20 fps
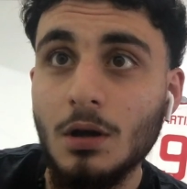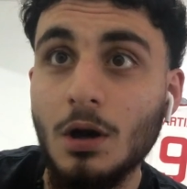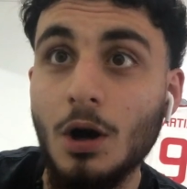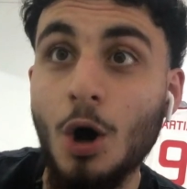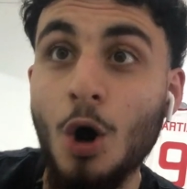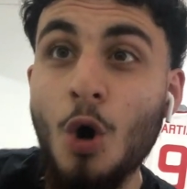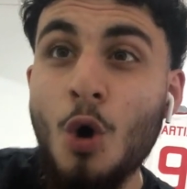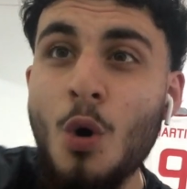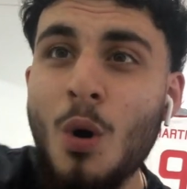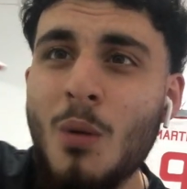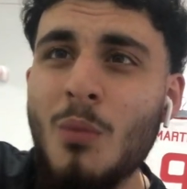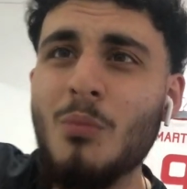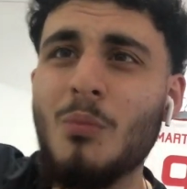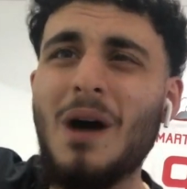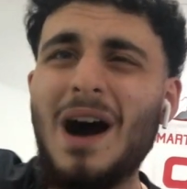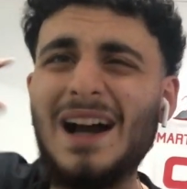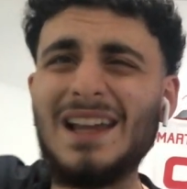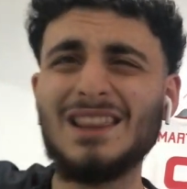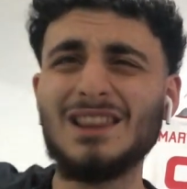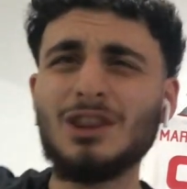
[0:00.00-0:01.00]
Oh
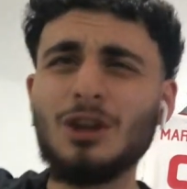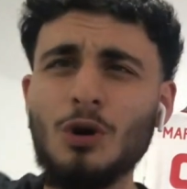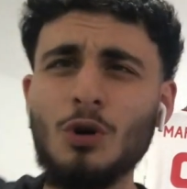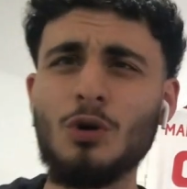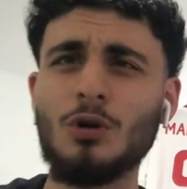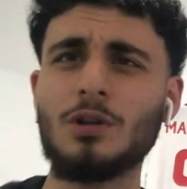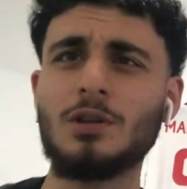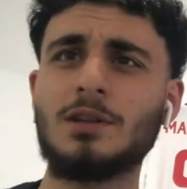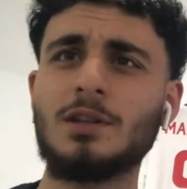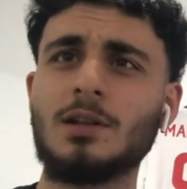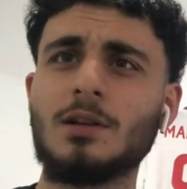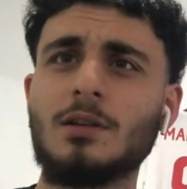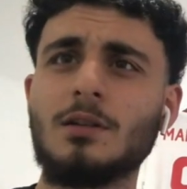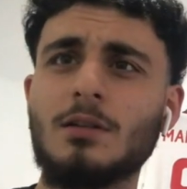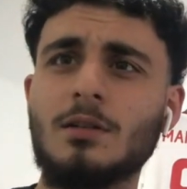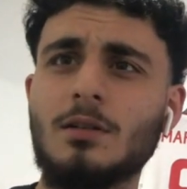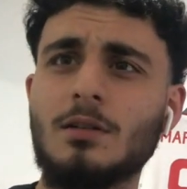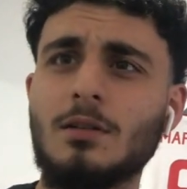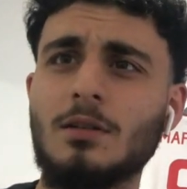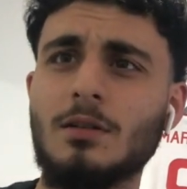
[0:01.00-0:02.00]
my Lord.
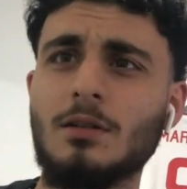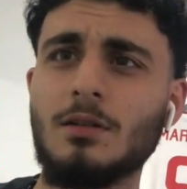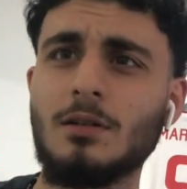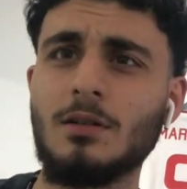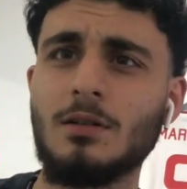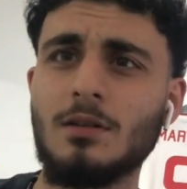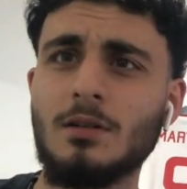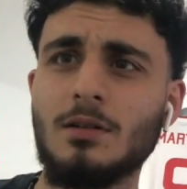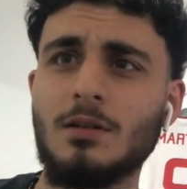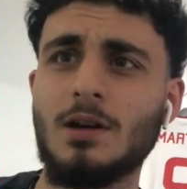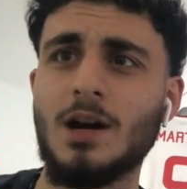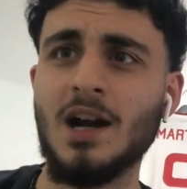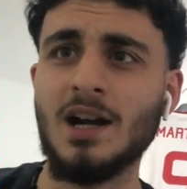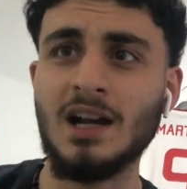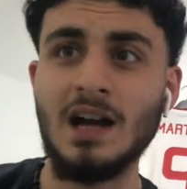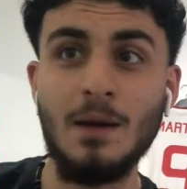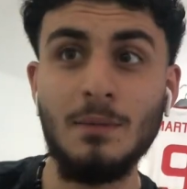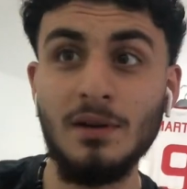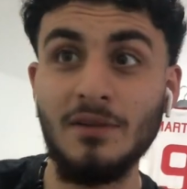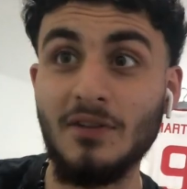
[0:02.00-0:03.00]
I
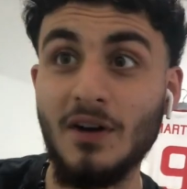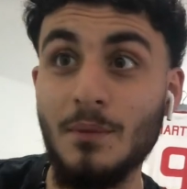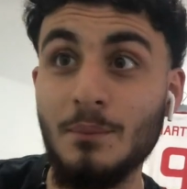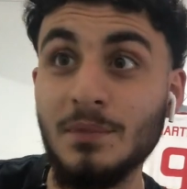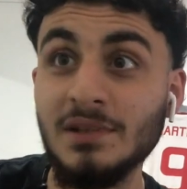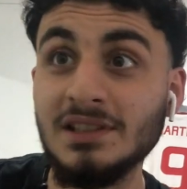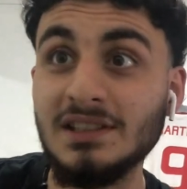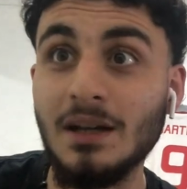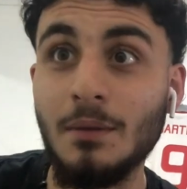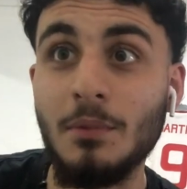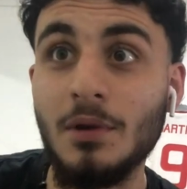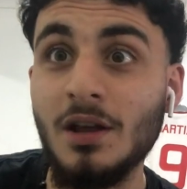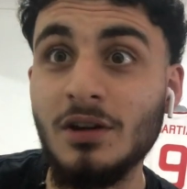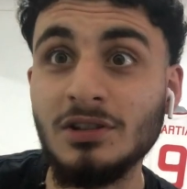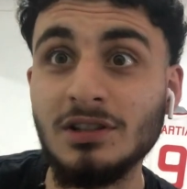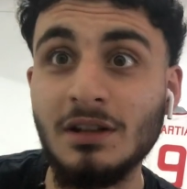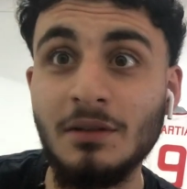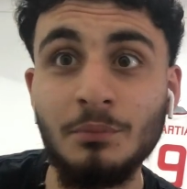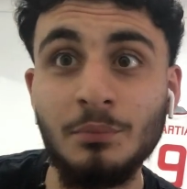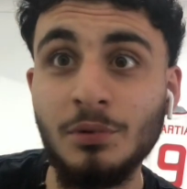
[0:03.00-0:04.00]
can't believe I missed that, but that
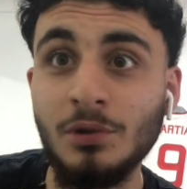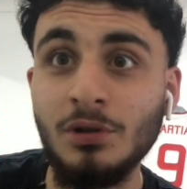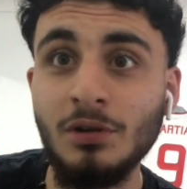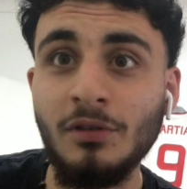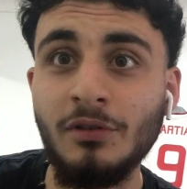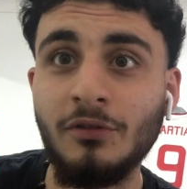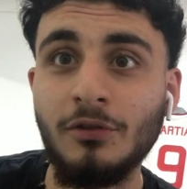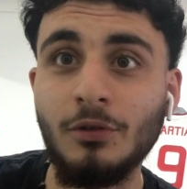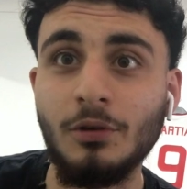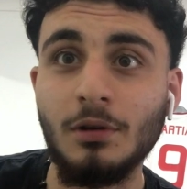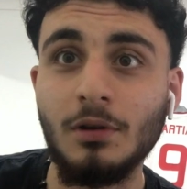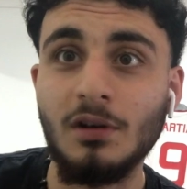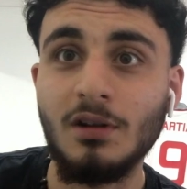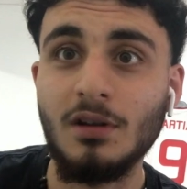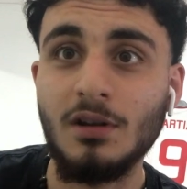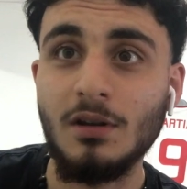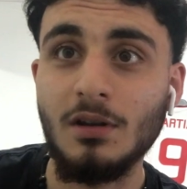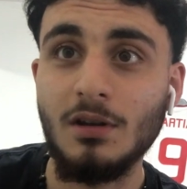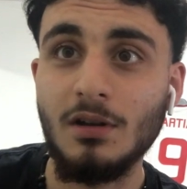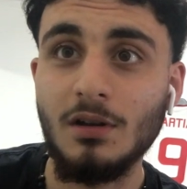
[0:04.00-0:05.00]
was beautiful.
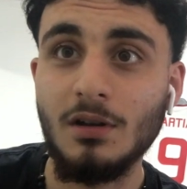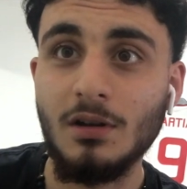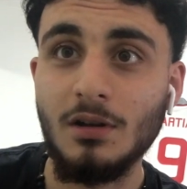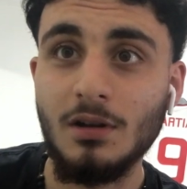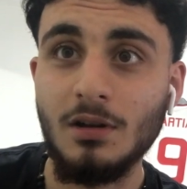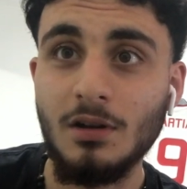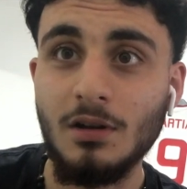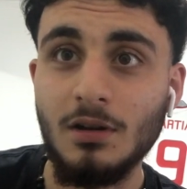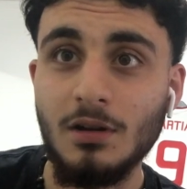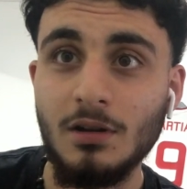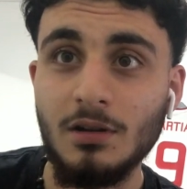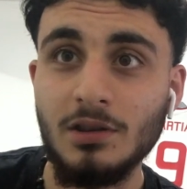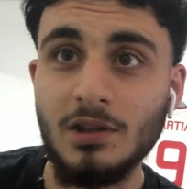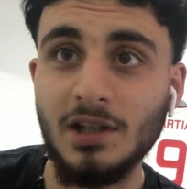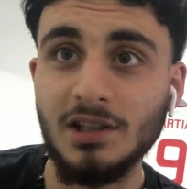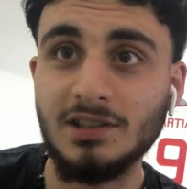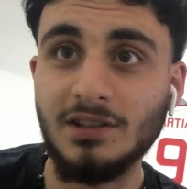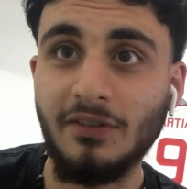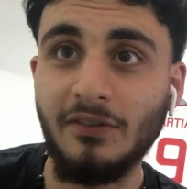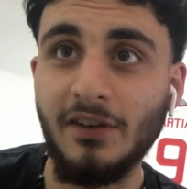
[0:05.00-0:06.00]

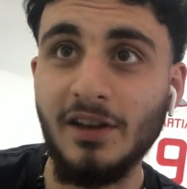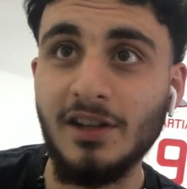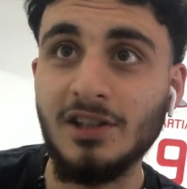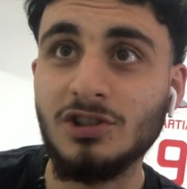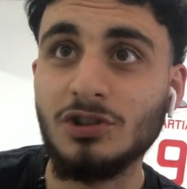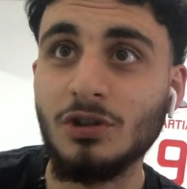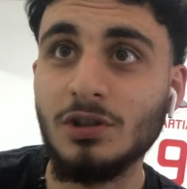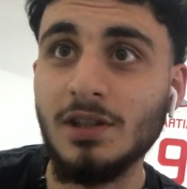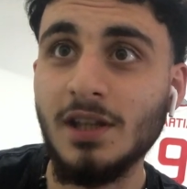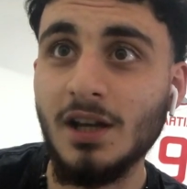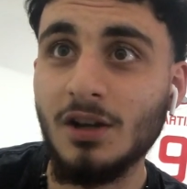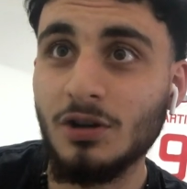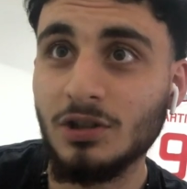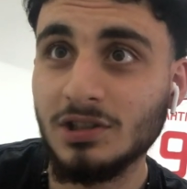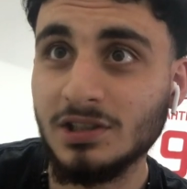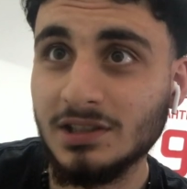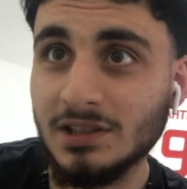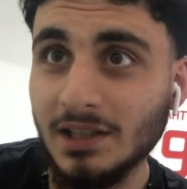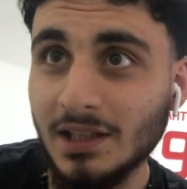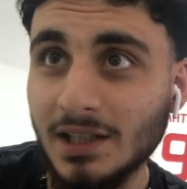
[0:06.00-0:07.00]
Nice fake shot there,
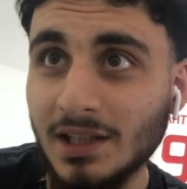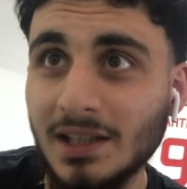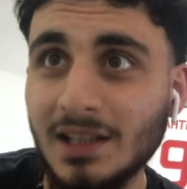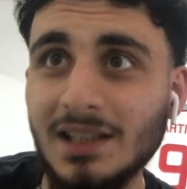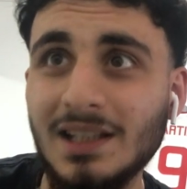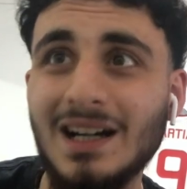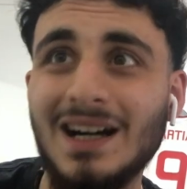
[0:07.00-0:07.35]
crosses it in.